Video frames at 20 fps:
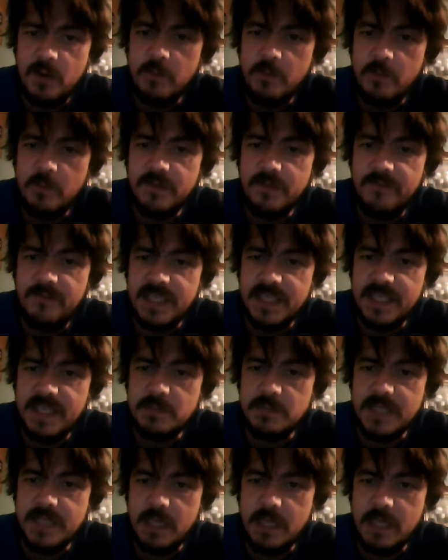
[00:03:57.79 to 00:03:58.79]
over the face
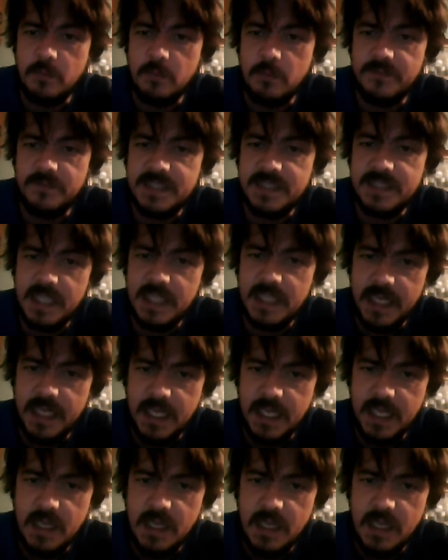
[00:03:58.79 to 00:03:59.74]
with equal facility.